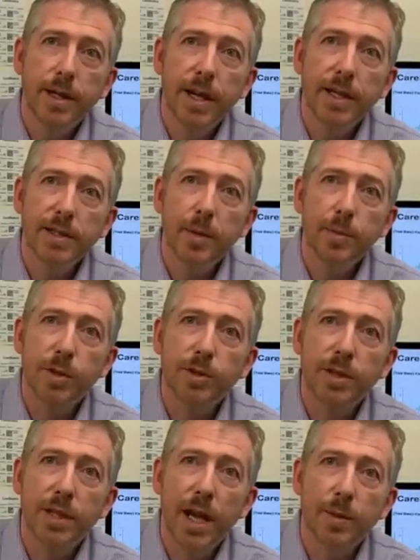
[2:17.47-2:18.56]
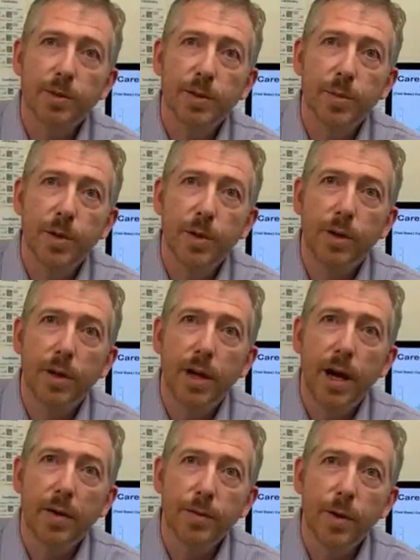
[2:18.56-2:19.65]
CareScan Plus can help support
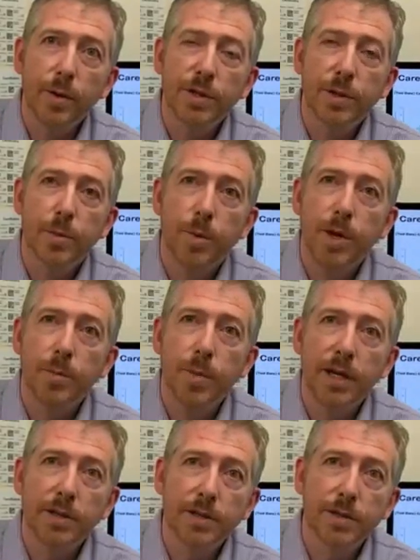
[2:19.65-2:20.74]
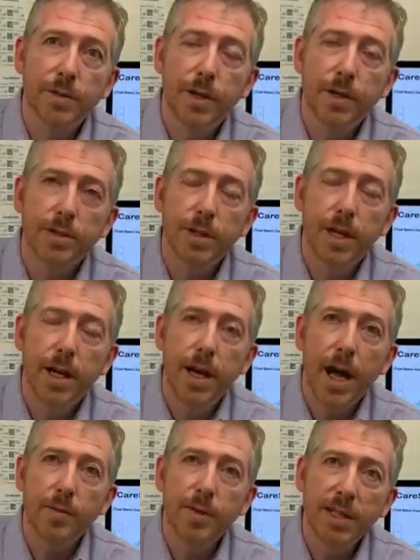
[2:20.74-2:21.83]
our focus on putting patients first
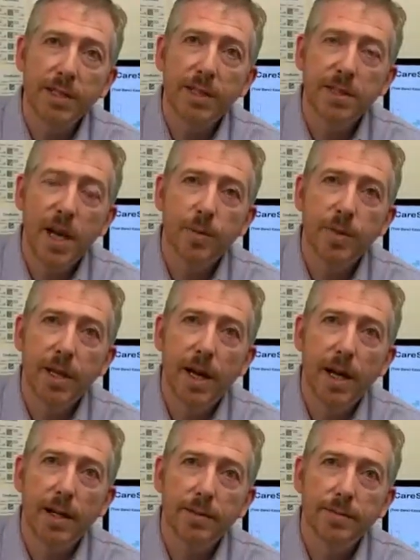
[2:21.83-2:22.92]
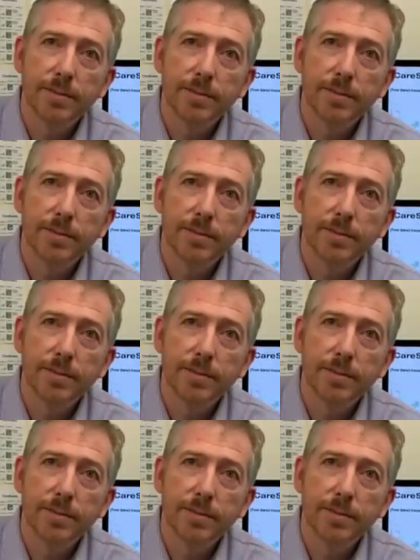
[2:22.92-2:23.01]
and releasing time to care.